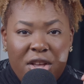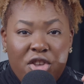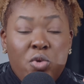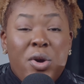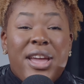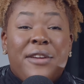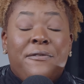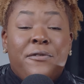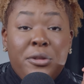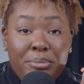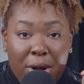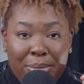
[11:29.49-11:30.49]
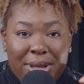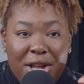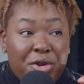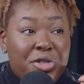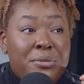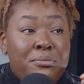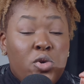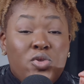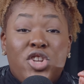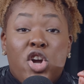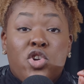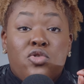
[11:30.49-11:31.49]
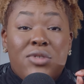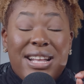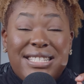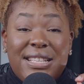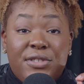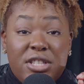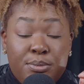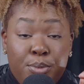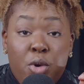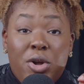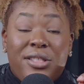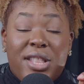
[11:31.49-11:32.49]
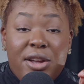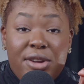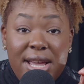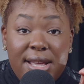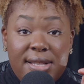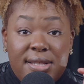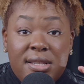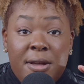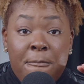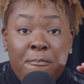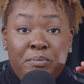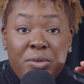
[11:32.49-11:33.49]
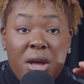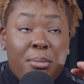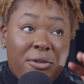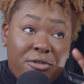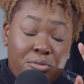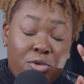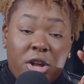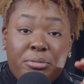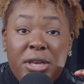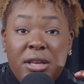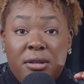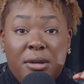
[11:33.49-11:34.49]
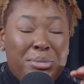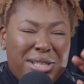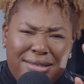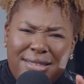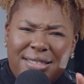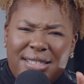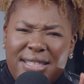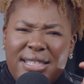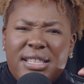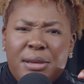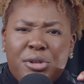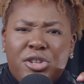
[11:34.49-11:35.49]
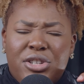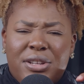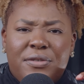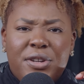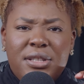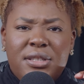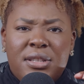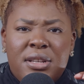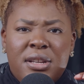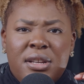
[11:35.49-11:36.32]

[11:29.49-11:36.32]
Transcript: You are a football player, the most aggressive sport there is, apart from rugby, but similar difference.